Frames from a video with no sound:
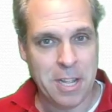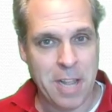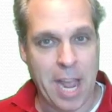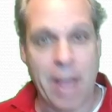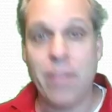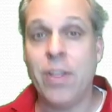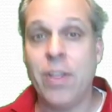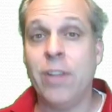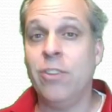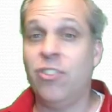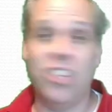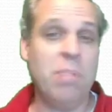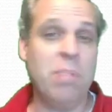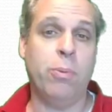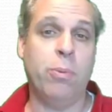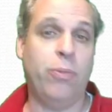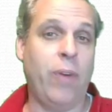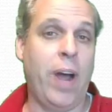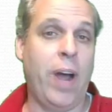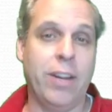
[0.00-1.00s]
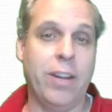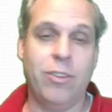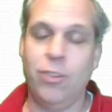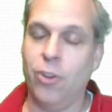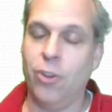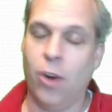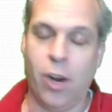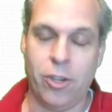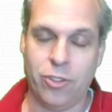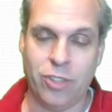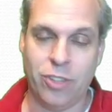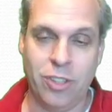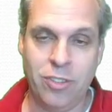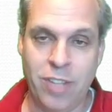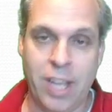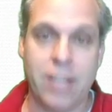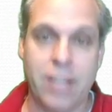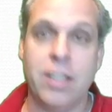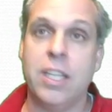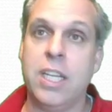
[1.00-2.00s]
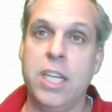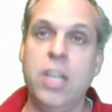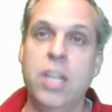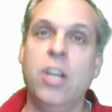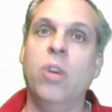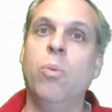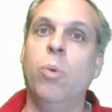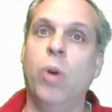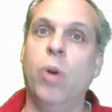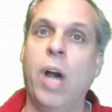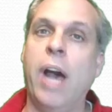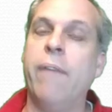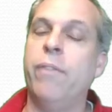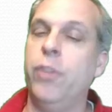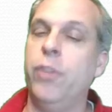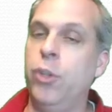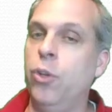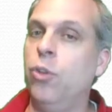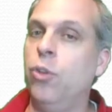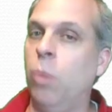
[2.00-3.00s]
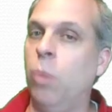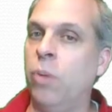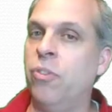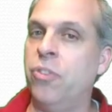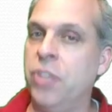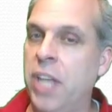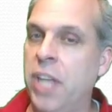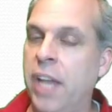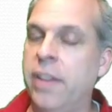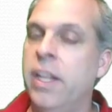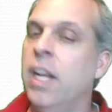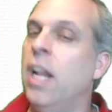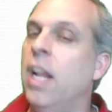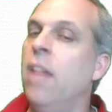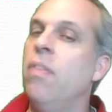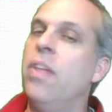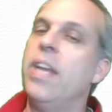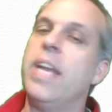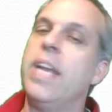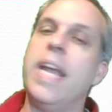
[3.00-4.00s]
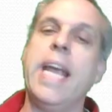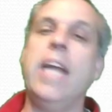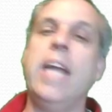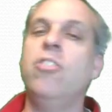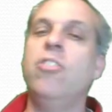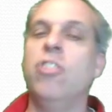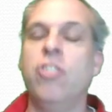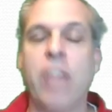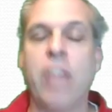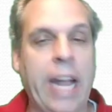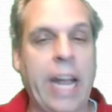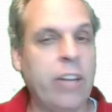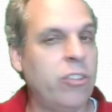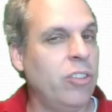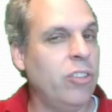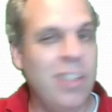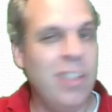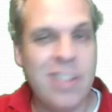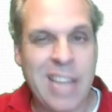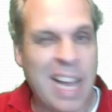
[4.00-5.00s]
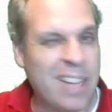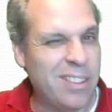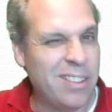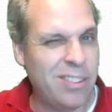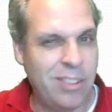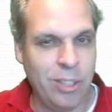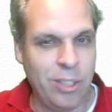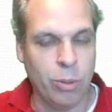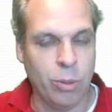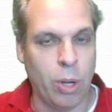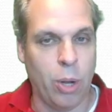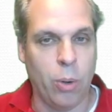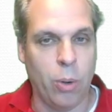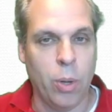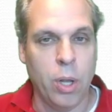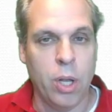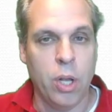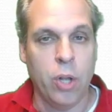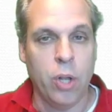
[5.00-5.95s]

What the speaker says: and then simplify it to your heart's content, here we'll have to use once again that h is actually not 0.